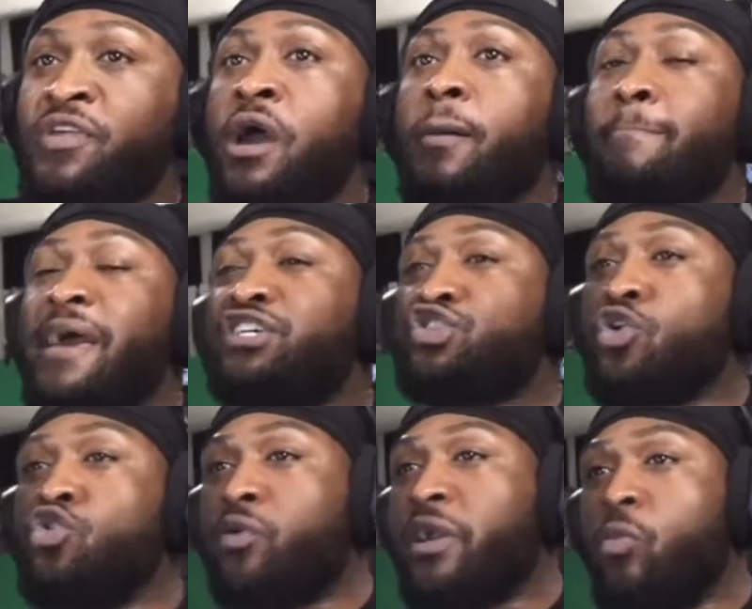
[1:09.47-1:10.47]
Make sure
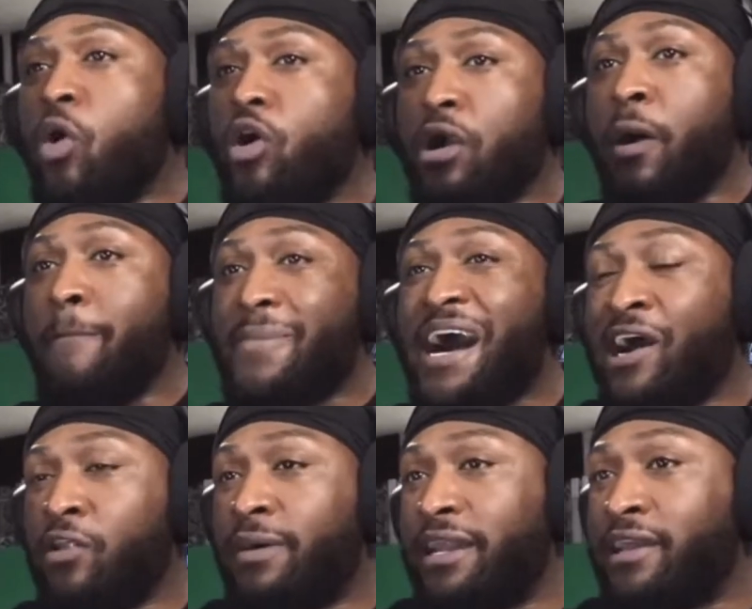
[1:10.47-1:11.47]
you can walk a mile,
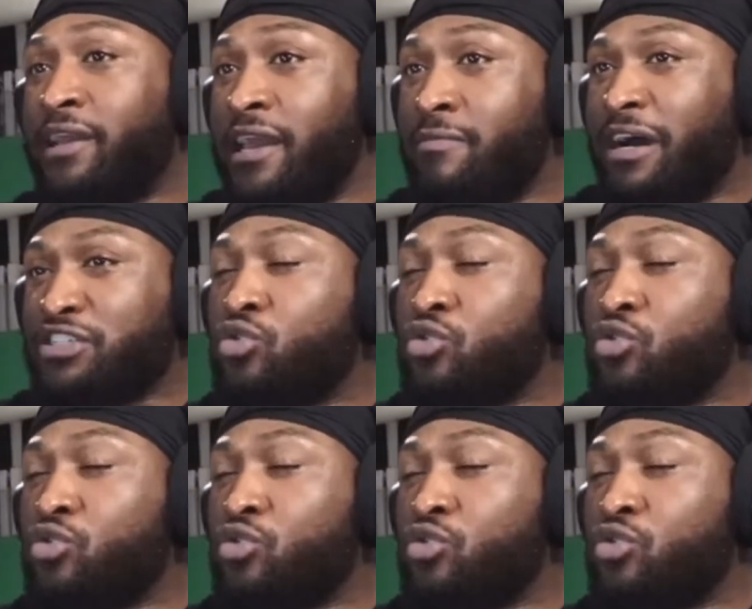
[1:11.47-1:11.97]
my nigga, in my shoes.